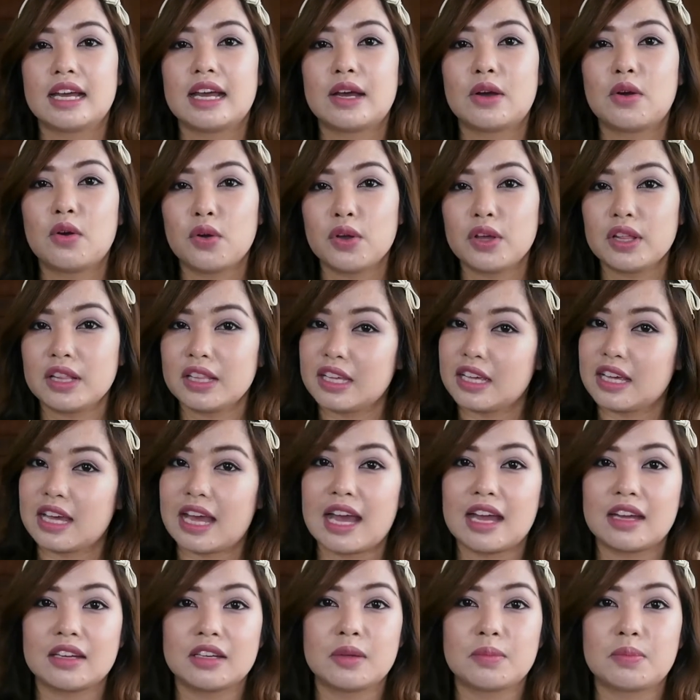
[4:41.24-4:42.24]
oily
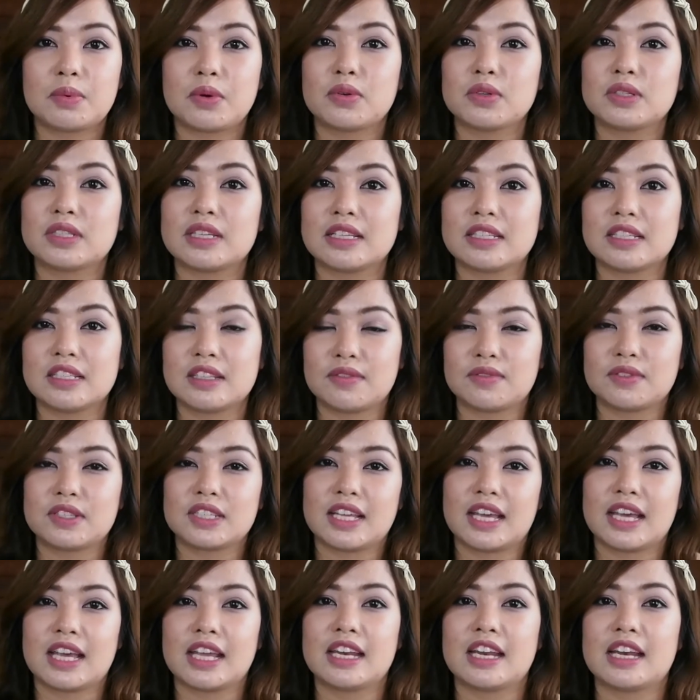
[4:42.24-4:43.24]
acne prone sensitive
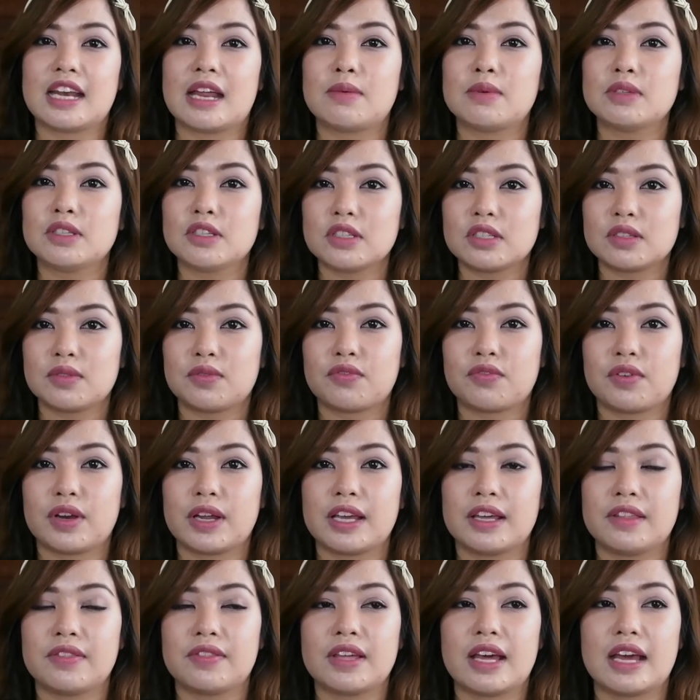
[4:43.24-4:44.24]
skin and I was just
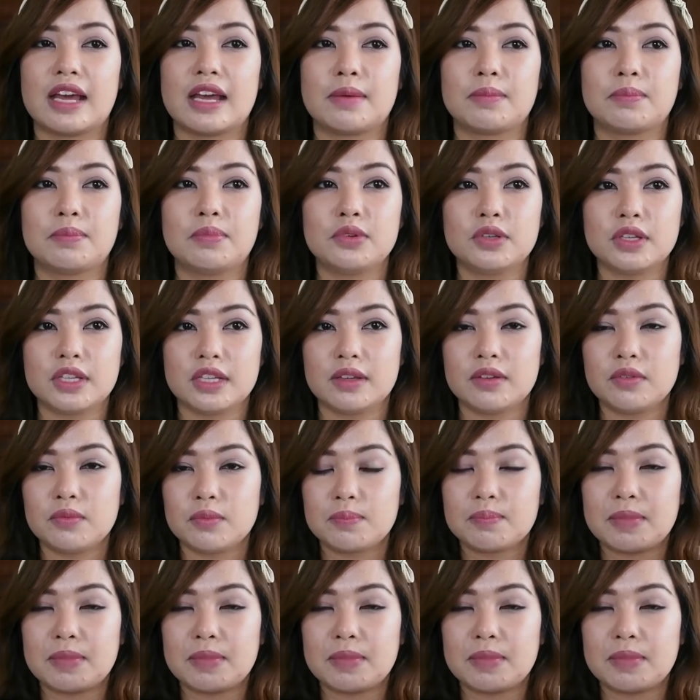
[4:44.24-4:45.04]
afraid that putting